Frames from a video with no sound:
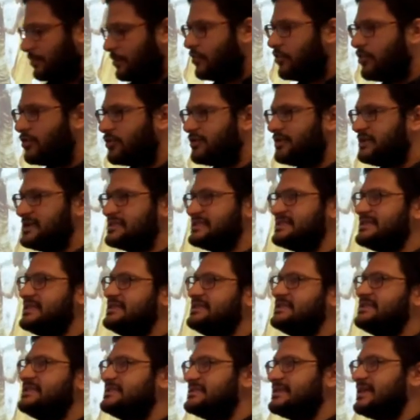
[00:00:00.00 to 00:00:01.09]
and more
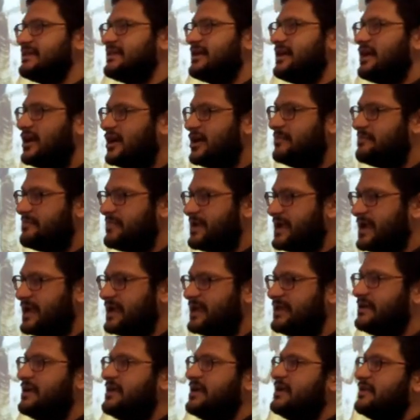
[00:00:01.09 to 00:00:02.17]
decisions that are
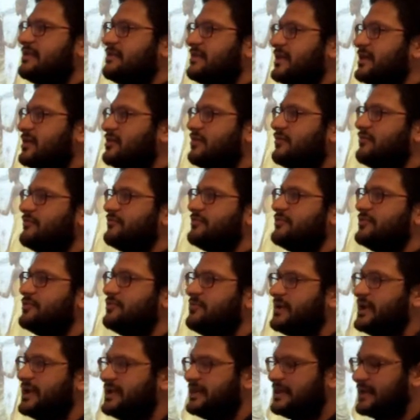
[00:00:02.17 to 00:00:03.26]
made. Think of the
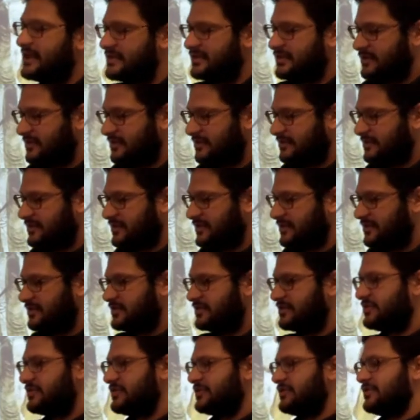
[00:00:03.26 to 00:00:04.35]
way that
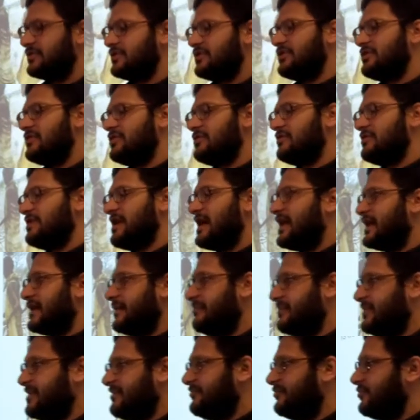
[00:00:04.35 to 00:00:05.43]
the
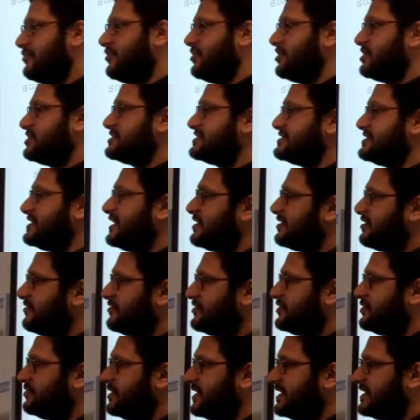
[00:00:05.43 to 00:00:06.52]
IMF works. Think
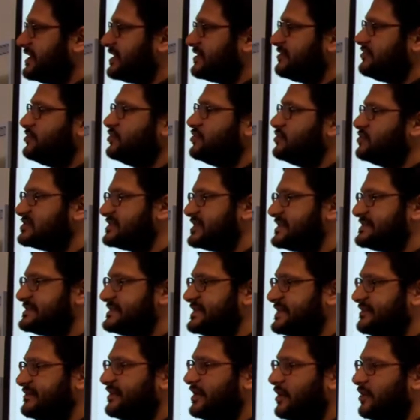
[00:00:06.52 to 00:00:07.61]
of the way that rules are
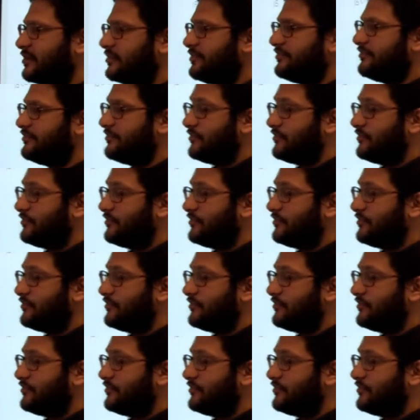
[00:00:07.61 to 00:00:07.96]
set down